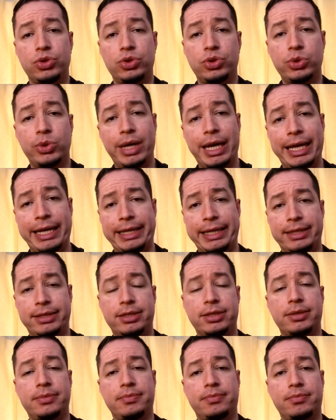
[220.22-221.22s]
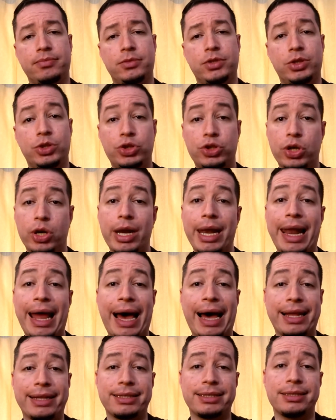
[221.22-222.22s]
too late. Te
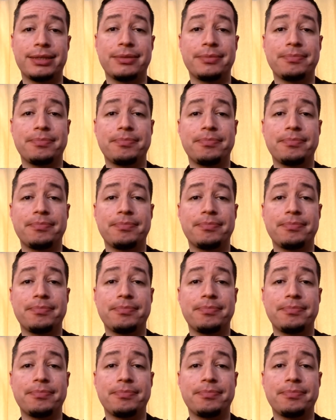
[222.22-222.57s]
laat.